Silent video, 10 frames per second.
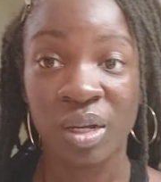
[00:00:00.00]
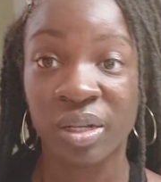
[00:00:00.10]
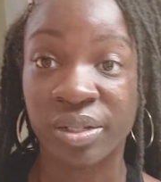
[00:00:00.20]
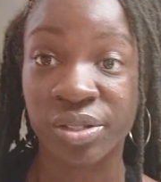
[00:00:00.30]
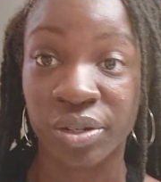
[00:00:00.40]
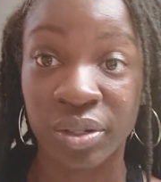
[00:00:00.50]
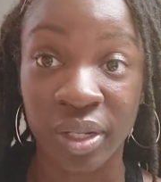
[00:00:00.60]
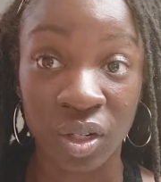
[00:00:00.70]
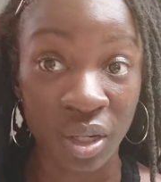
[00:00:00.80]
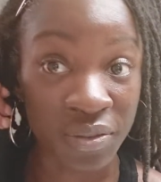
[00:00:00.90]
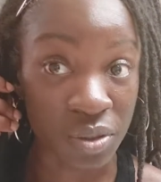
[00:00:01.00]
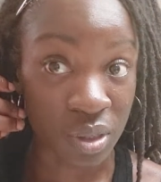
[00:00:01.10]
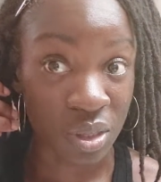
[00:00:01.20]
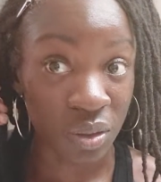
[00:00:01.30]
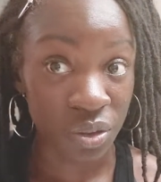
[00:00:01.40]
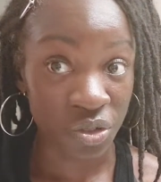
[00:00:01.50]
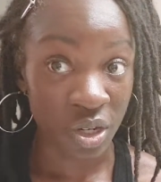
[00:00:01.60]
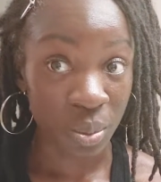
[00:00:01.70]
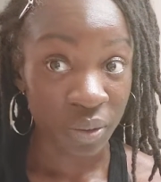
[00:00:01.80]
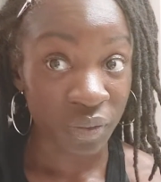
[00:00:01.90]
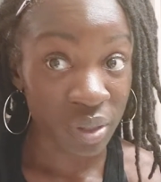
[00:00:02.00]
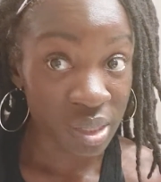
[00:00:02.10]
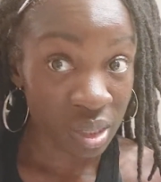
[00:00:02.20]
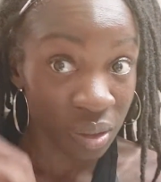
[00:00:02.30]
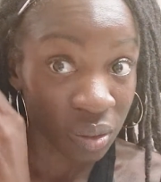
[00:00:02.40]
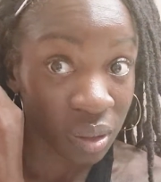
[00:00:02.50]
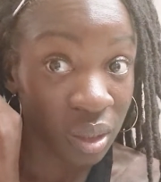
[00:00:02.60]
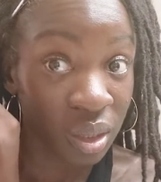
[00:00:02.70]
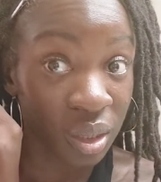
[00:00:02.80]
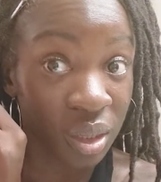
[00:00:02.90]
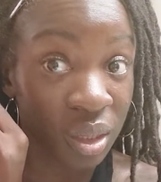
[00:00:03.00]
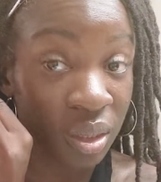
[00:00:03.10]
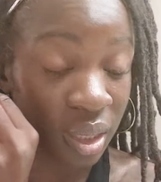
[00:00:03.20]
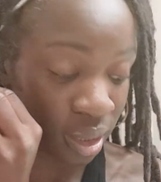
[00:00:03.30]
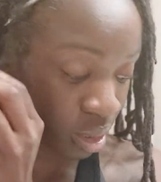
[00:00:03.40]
I just turned that off so it don't drown my voice out. Okay.